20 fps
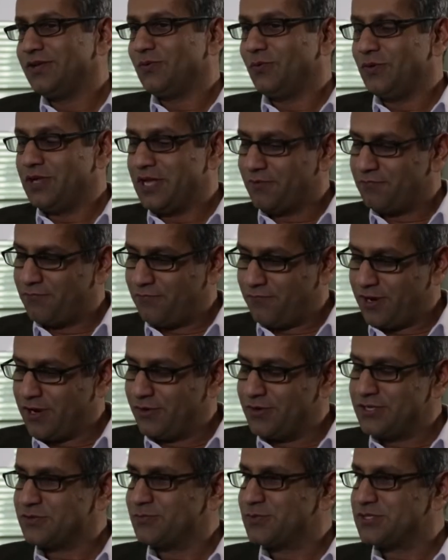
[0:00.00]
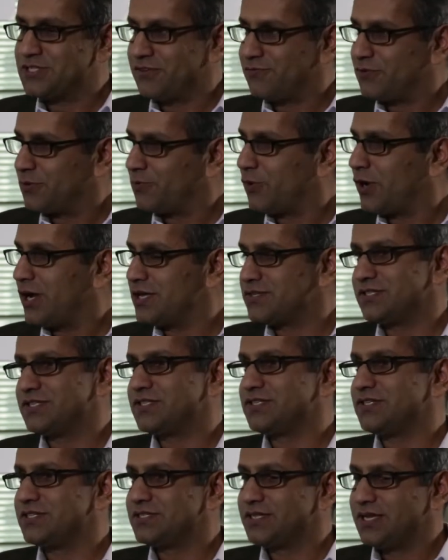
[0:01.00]
We have very specific
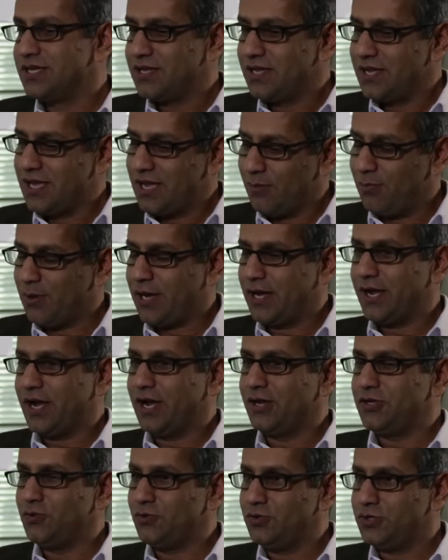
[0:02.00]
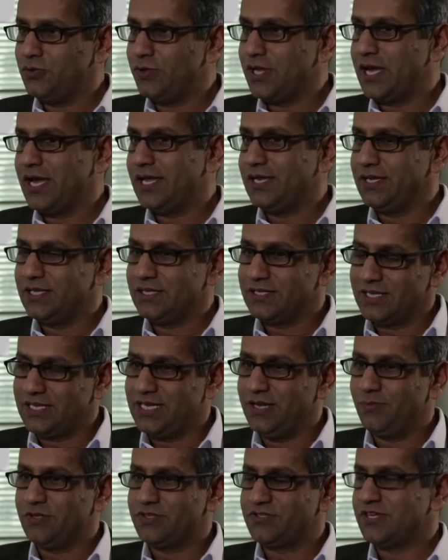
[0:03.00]
processes about how you do that to
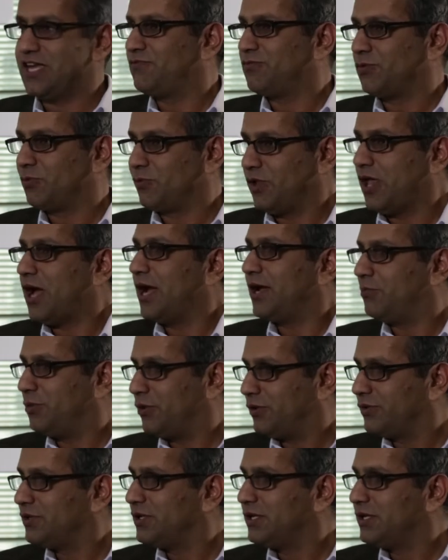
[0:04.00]
keep it safe and reliable.